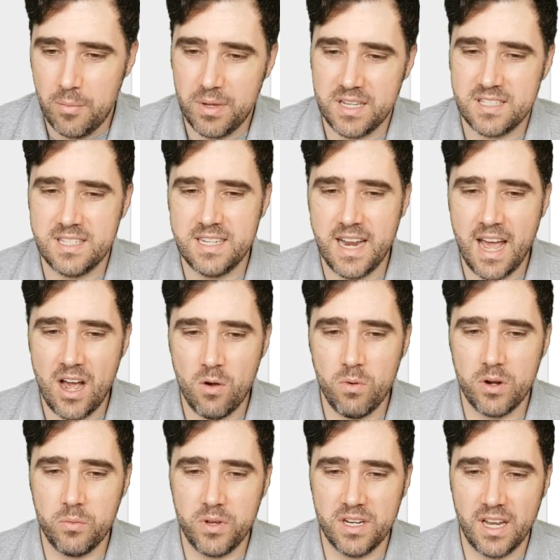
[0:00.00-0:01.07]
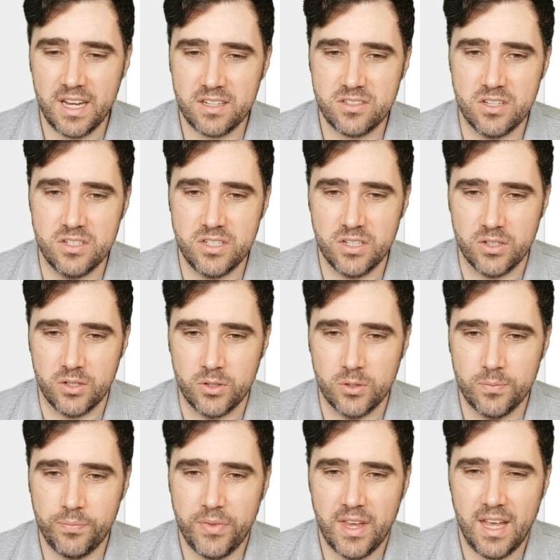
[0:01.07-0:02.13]
because now what we'd like to
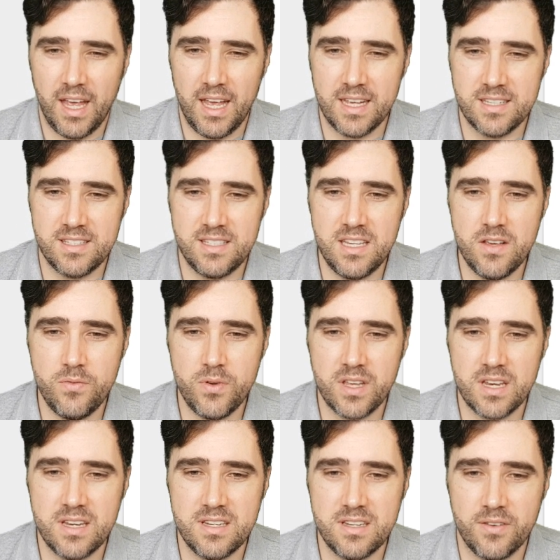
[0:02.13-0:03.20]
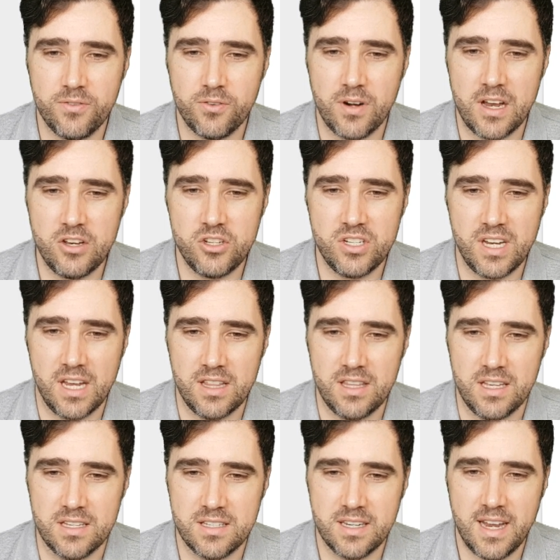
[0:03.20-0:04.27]
do is see if we can differentiate these.